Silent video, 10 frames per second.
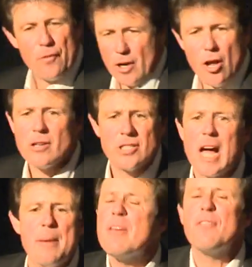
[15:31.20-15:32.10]
for a long
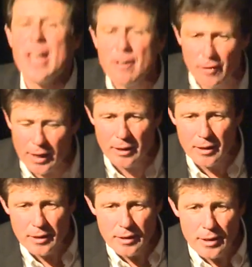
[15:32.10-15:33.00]
time, if ever.
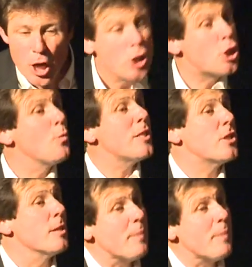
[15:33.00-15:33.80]
To which the